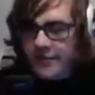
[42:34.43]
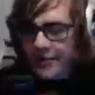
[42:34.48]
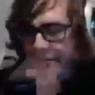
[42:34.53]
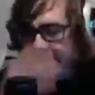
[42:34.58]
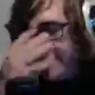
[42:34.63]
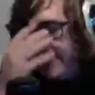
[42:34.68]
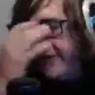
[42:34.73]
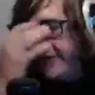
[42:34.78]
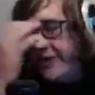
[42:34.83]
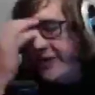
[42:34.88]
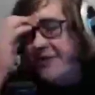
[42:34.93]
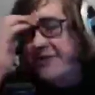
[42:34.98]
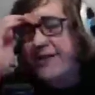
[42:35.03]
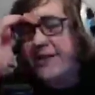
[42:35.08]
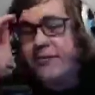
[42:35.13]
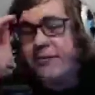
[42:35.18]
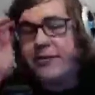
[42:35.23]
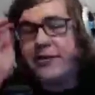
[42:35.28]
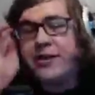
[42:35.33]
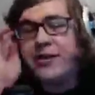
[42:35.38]
Missed it that
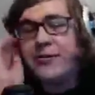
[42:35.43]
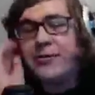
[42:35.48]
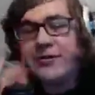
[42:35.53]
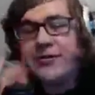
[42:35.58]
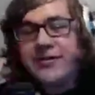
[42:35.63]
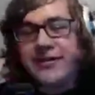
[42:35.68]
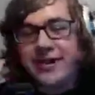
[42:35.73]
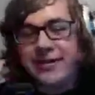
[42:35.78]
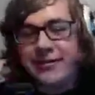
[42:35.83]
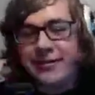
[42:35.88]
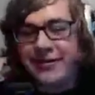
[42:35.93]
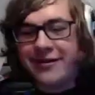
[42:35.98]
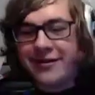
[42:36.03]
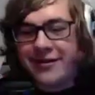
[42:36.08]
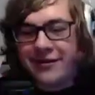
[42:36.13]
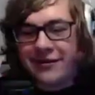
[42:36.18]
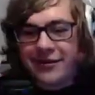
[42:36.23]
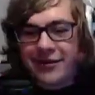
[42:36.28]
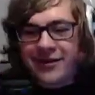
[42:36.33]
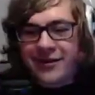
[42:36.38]
time around, but it's not a big
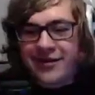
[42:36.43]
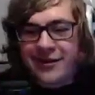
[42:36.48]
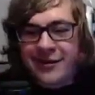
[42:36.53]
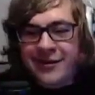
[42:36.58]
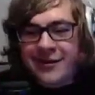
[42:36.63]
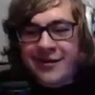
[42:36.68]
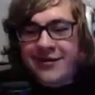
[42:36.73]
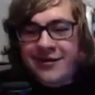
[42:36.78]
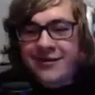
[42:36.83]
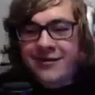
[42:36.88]
deal or anything.